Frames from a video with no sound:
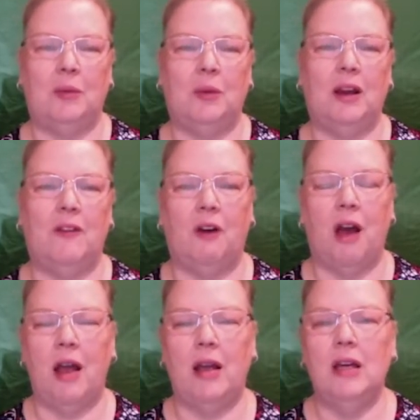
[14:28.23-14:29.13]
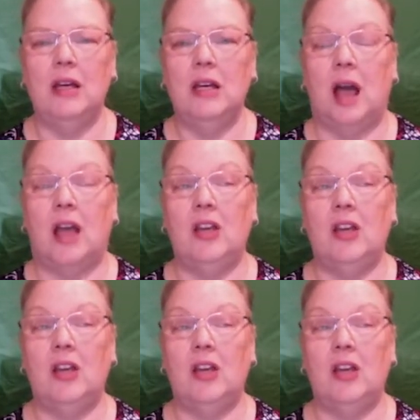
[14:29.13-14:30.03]
Whenever I
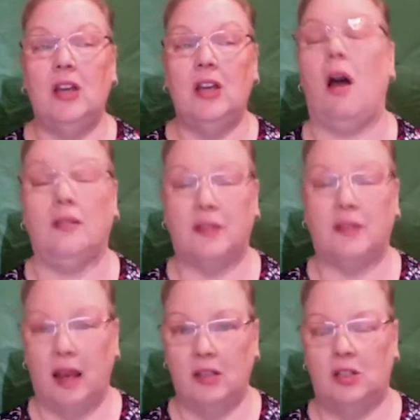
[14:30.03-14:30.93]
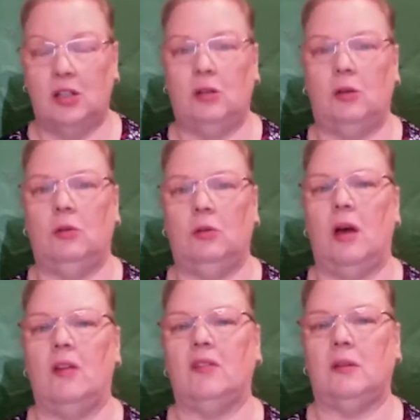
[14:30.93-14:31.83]
used to go on site to
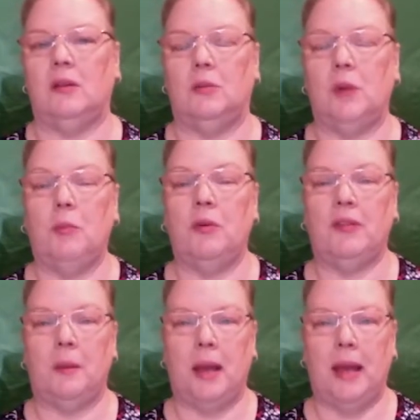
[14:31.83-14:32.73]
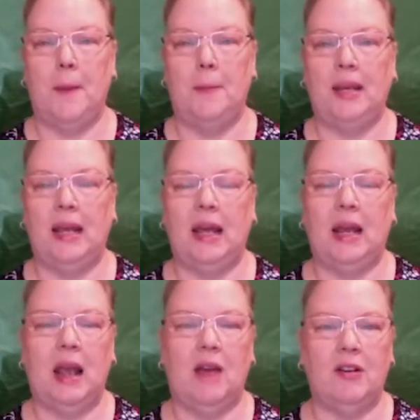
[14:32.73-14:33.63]
represent my company,
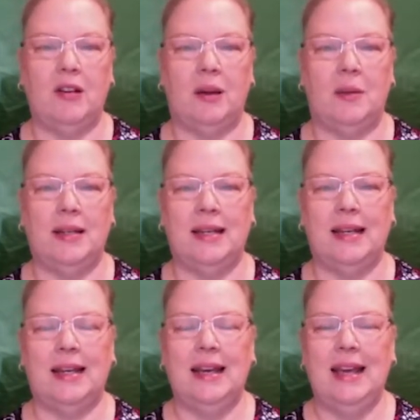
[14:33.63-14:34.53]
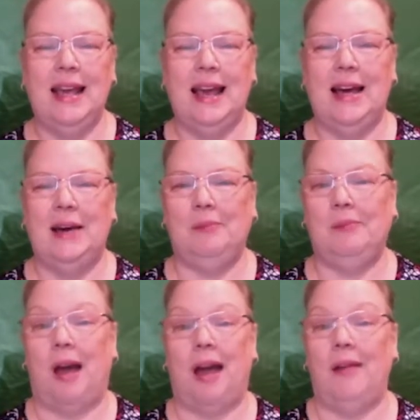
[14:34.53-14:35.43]
and every time I did,
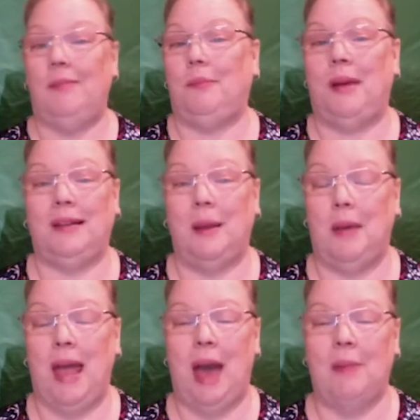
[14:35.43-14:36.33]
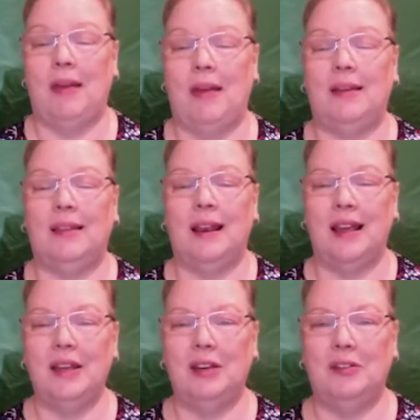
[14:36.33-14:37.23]
I picked up a habit that I
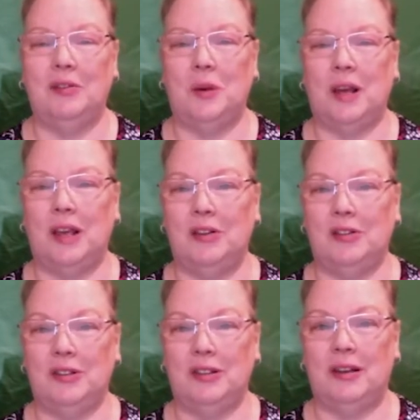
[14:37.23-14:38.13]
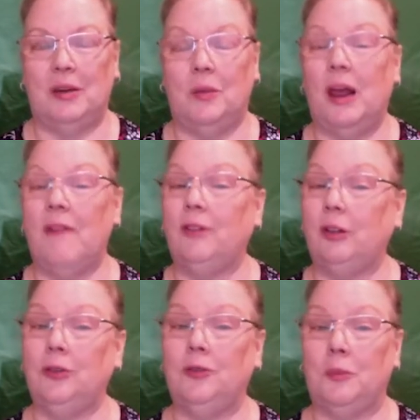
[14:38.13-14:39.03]
used when I
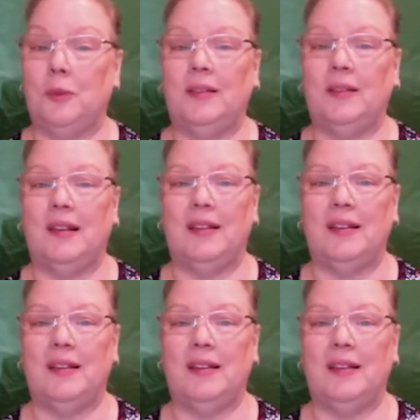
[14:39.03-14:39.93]
flew for business, and